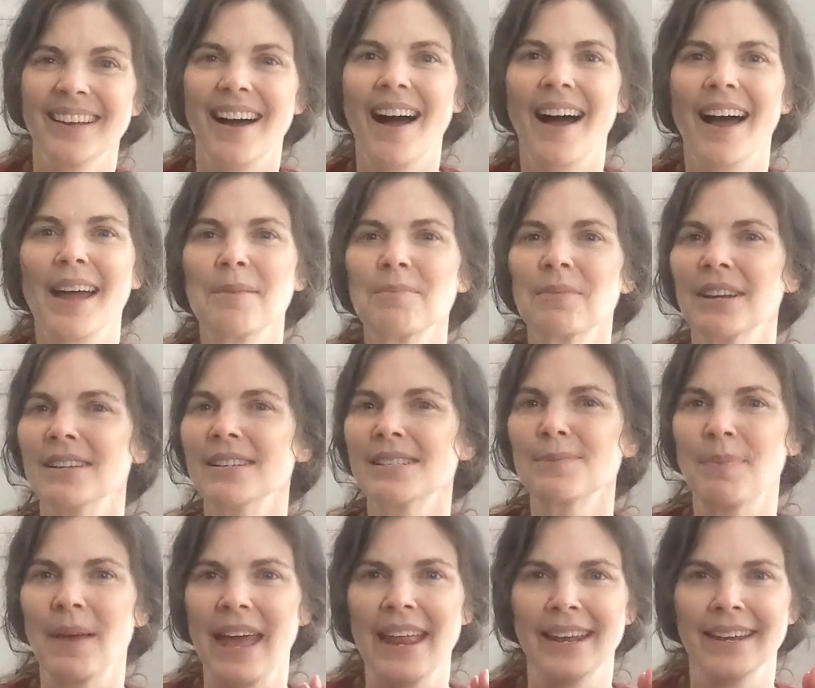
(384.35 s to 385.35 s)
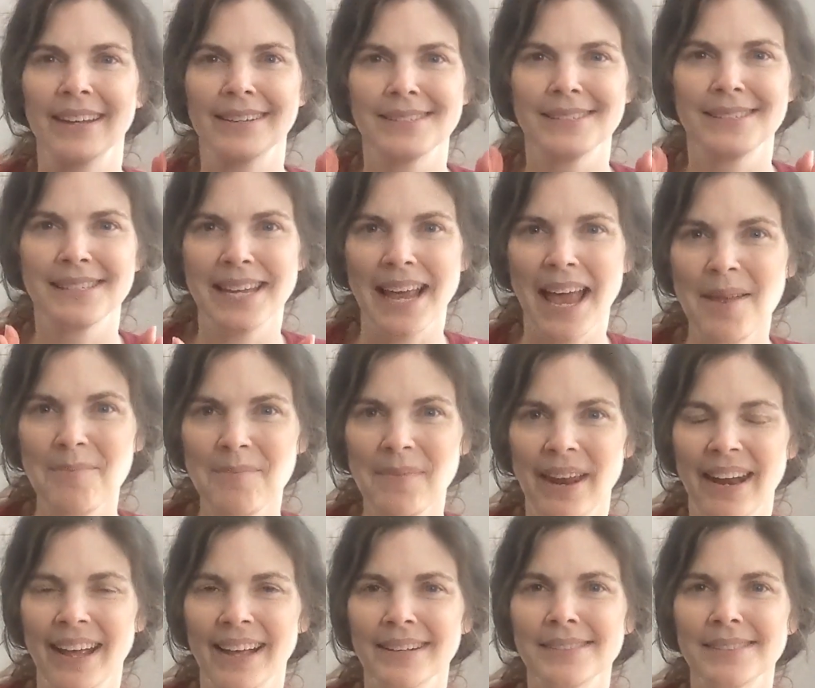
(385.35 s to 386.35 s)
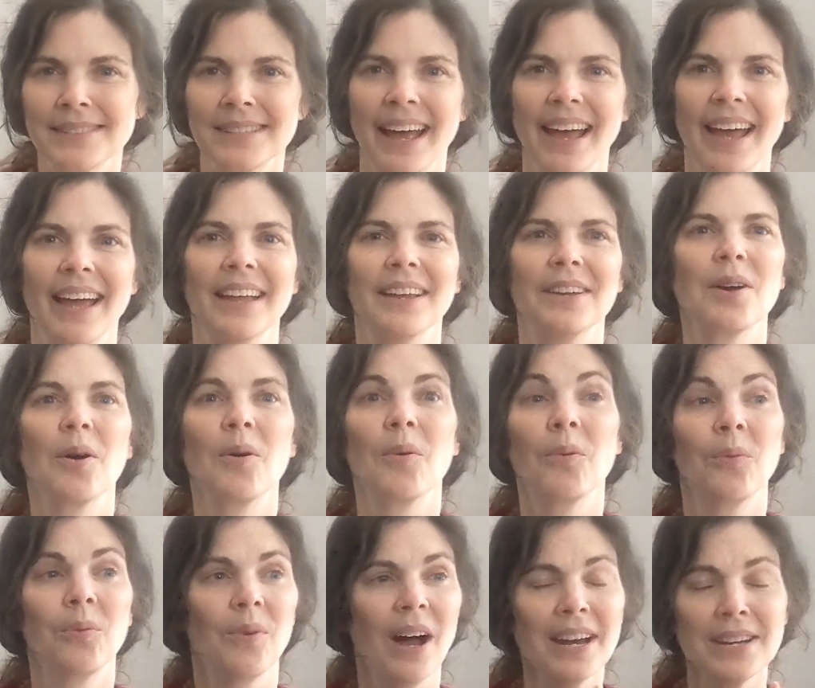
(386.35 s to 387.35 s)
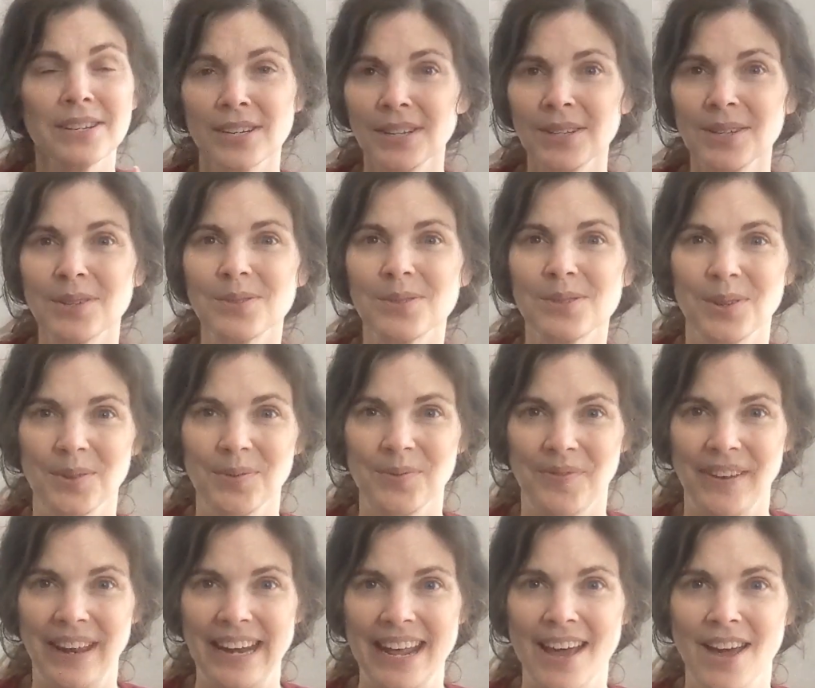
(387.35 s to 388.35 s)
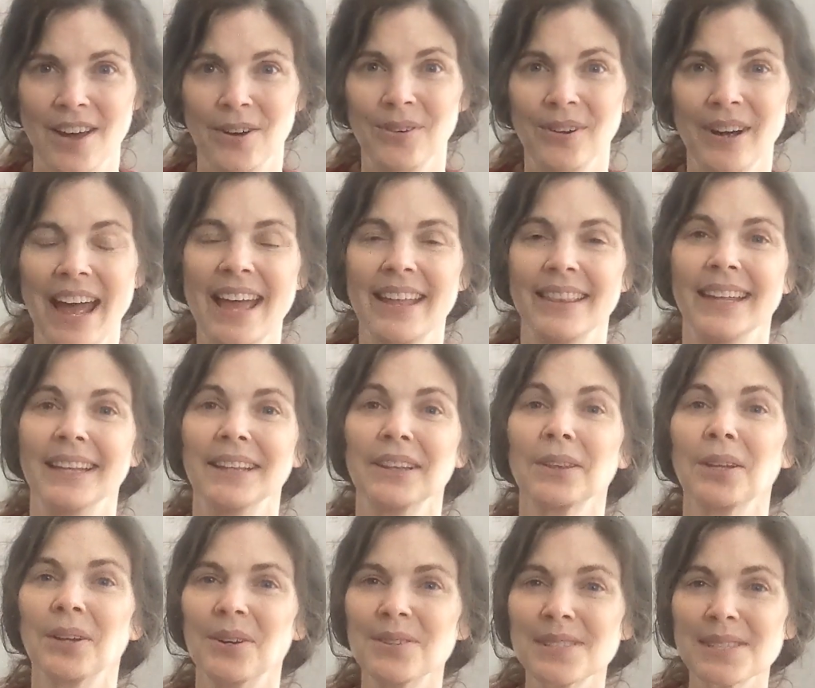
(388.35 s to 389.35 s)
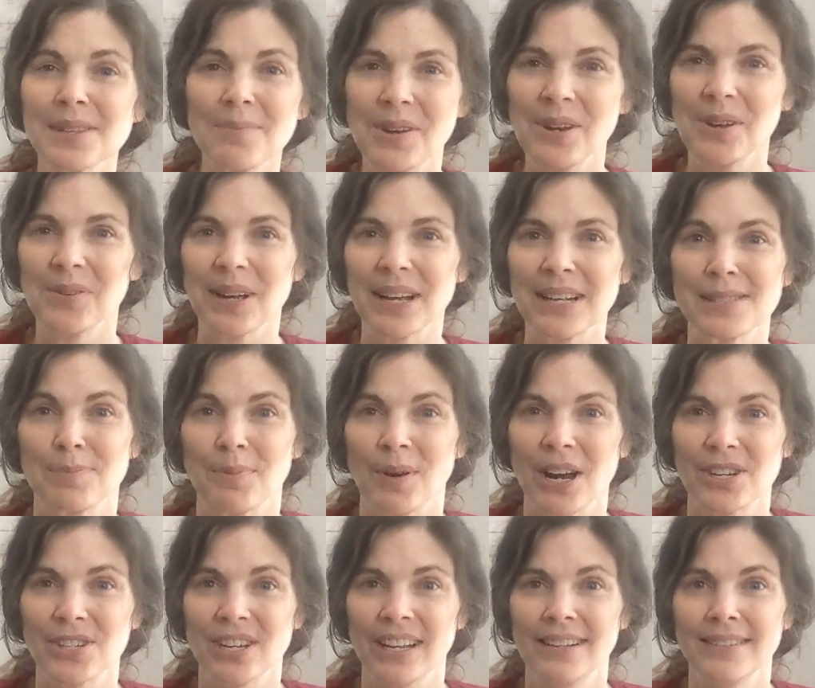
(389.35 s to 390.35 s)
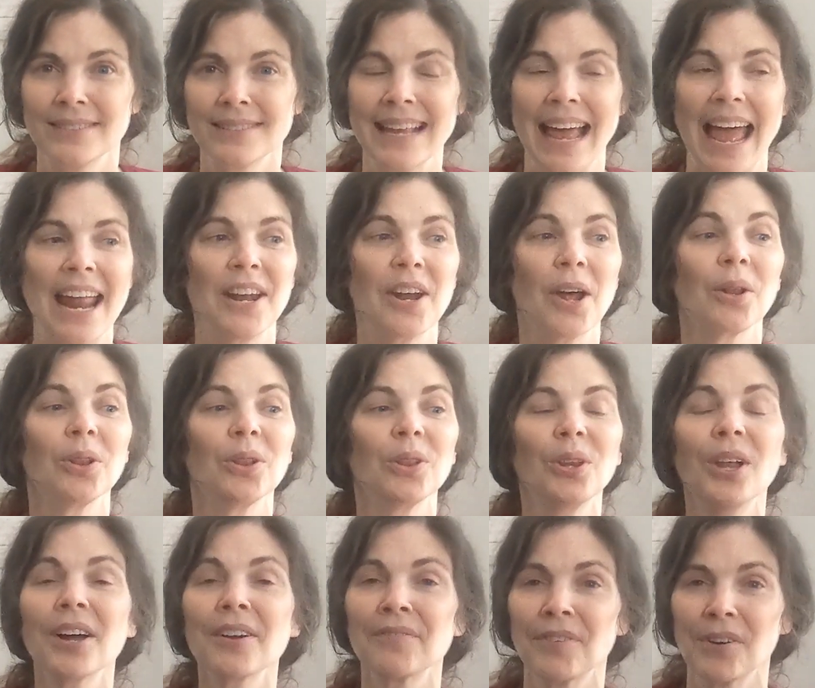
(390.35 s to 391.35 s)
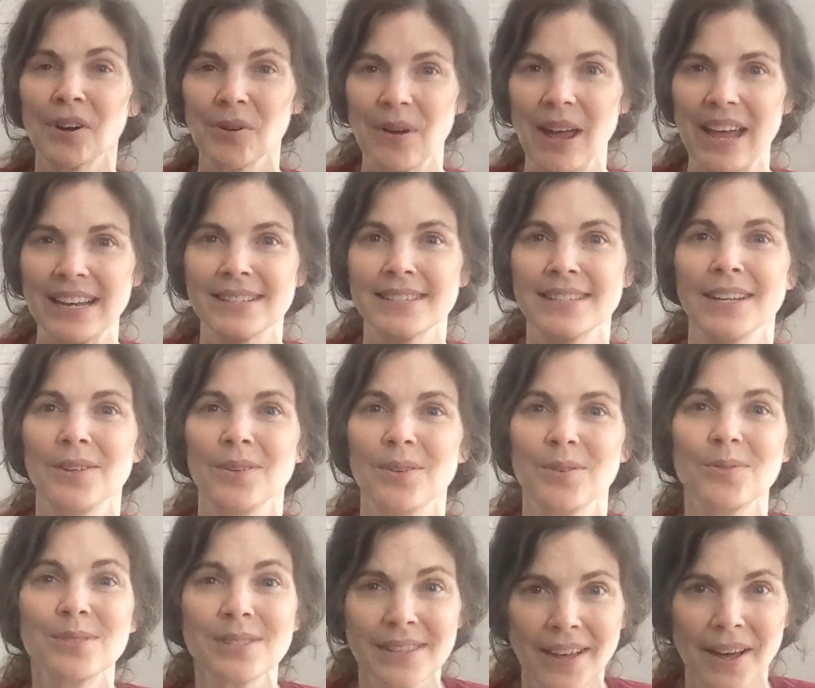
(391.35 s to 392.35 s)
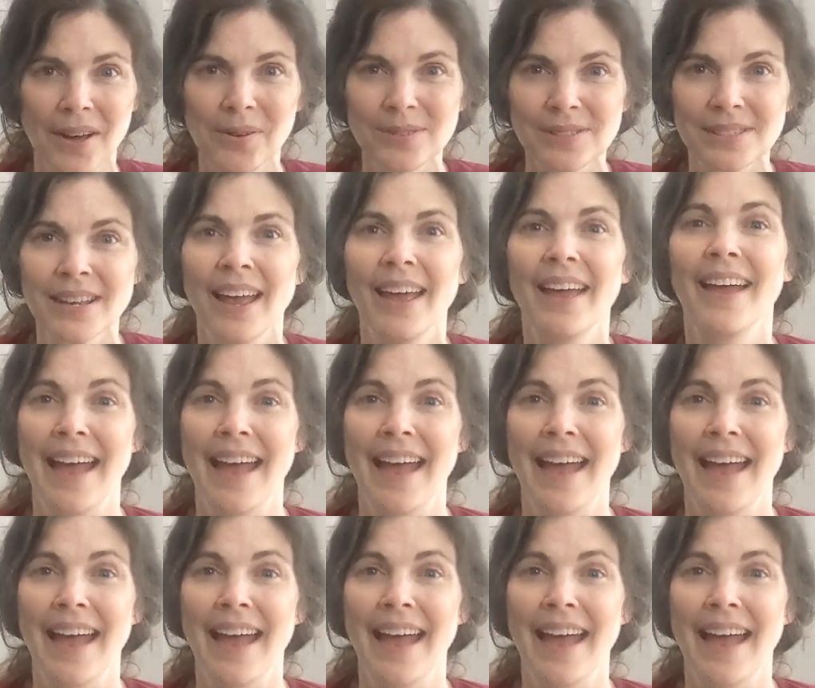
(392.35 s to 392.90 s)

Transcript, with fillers: I'm gonna spend ten minutes and watch a YouTube video and then learn some new expressions and look for a way to use those